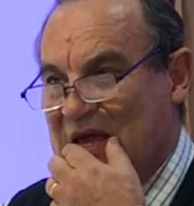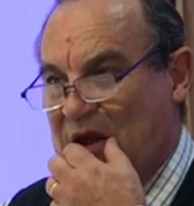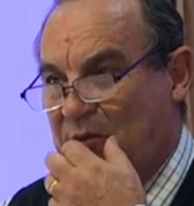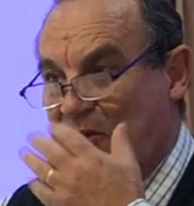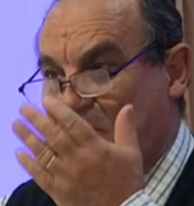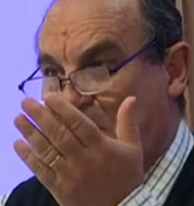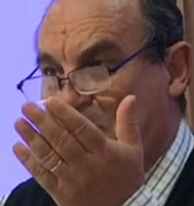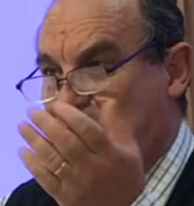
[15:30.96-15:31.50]

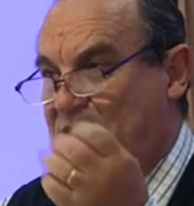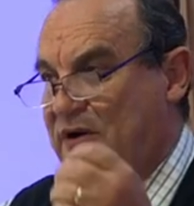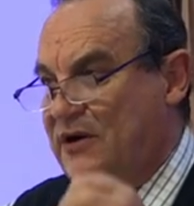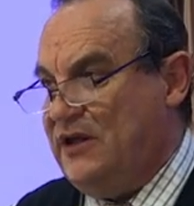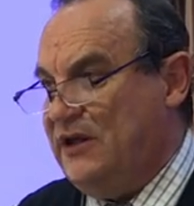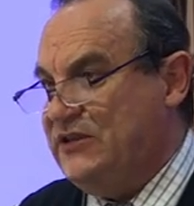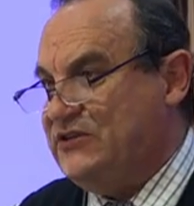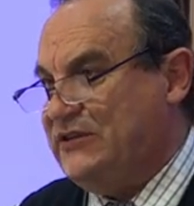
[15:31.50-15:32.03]
Remember,
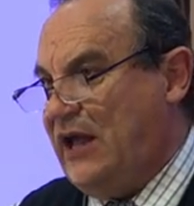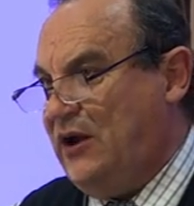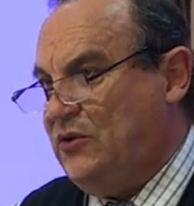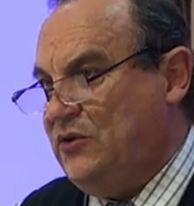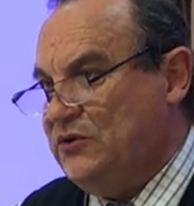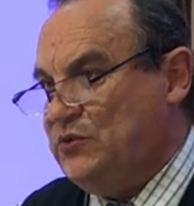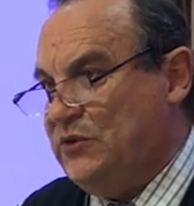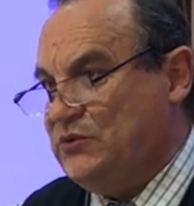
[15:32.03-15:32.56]

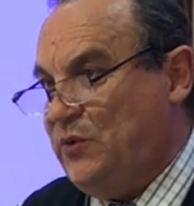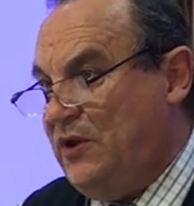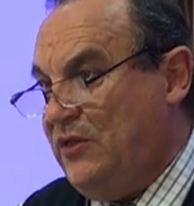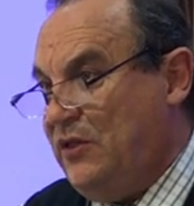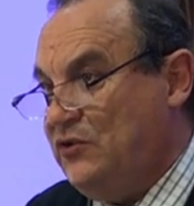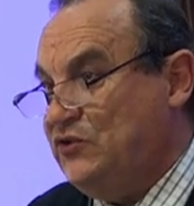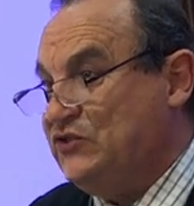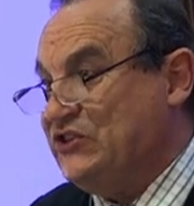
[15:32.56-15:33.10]
Aristarchus was one of
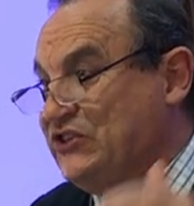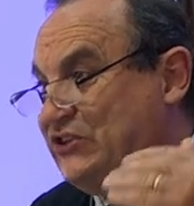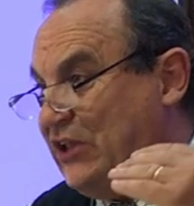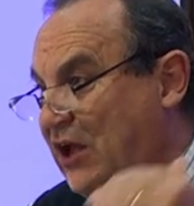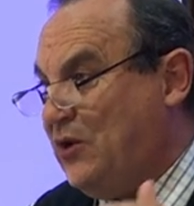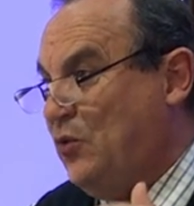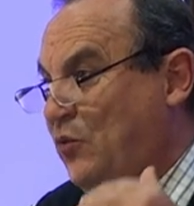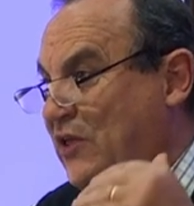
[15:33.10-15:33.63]
those who
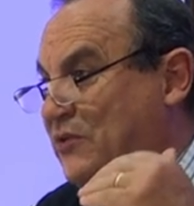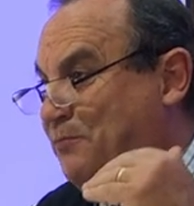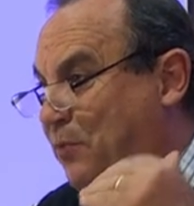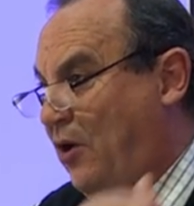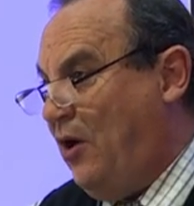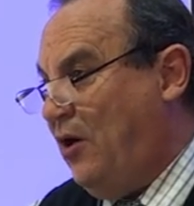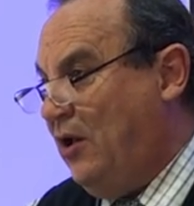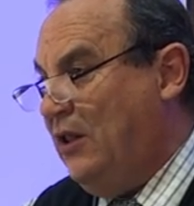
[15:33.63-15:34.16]
stuck with
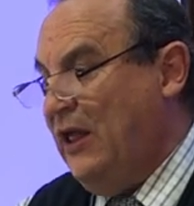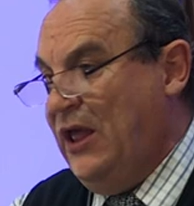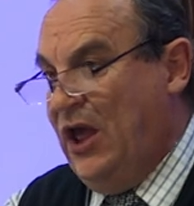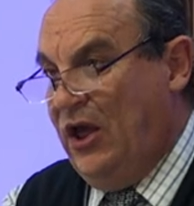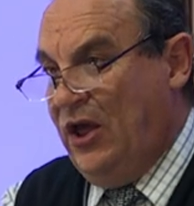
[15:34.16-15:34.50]
Paul